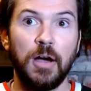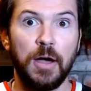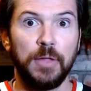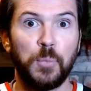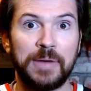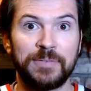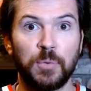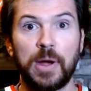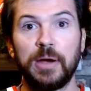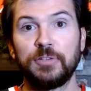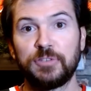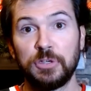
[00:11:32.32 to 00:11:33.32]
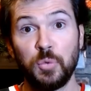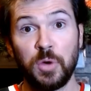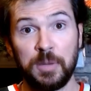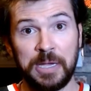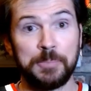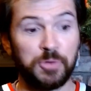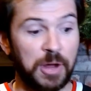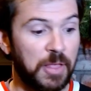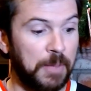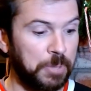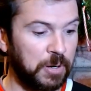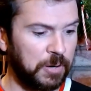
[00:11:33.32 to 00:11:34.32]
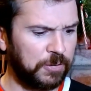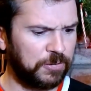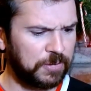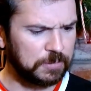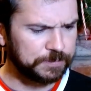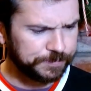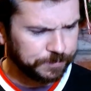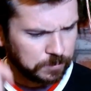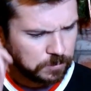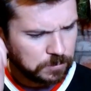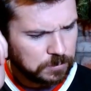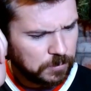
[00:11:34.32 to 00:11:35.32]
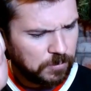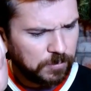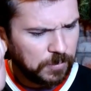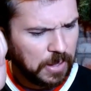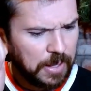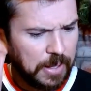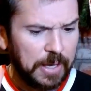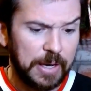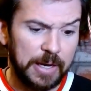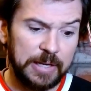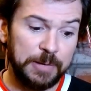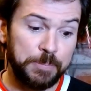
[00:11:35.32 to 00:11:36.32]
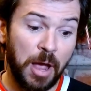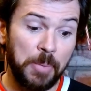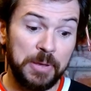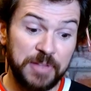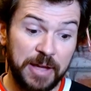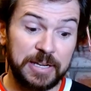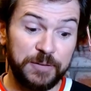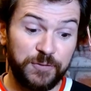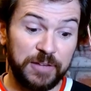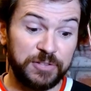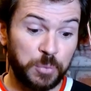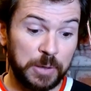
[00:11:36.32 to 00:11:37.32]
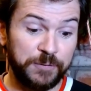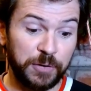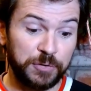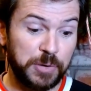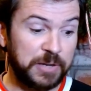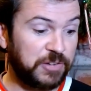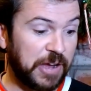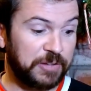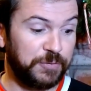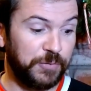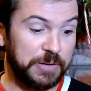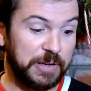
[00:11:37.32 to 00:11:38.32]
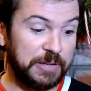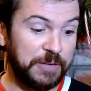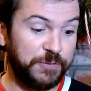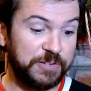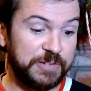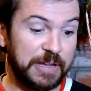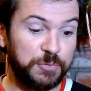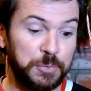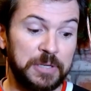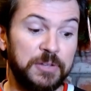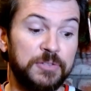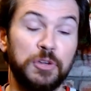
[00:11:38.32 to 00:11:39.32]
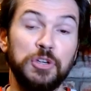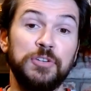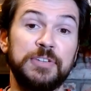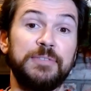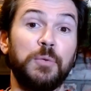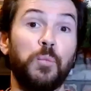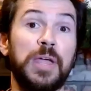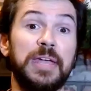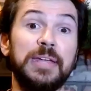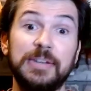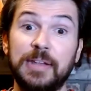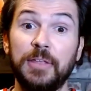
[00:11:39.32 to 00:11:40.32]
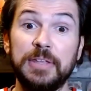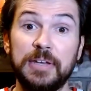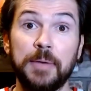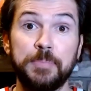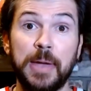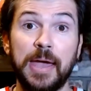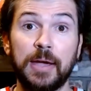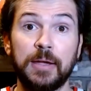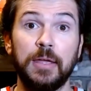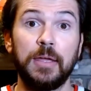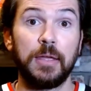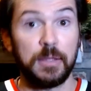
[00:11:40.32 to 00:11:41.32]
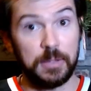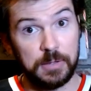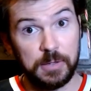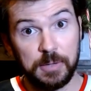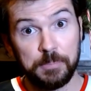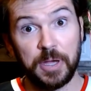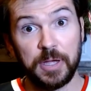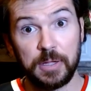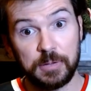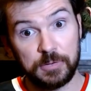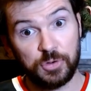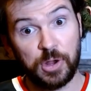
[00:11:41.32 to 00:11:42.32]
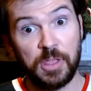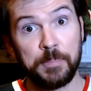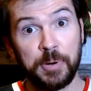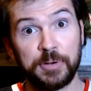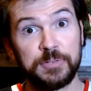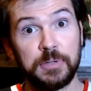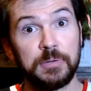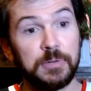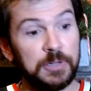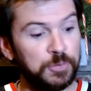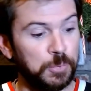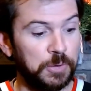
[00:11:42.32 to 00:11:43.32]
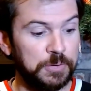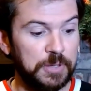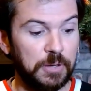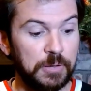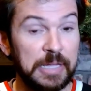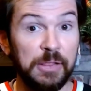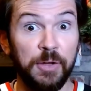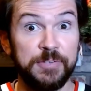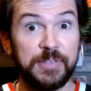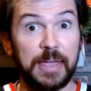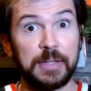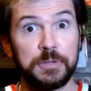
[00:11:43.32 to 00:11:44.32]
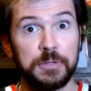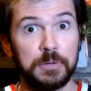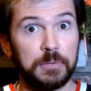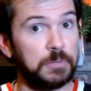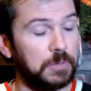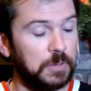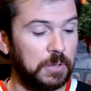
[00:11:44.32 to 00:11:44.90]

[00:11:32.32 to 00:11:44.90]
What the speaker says: on the waiver wire. So you want to pick up Treylon Burks, and he probably is not going to face a 21st ranked Jacksonville defense next week. So you're just going to have to wait until he comes back. But Treylon Burks, dude, he's a real deal. He looks like it too.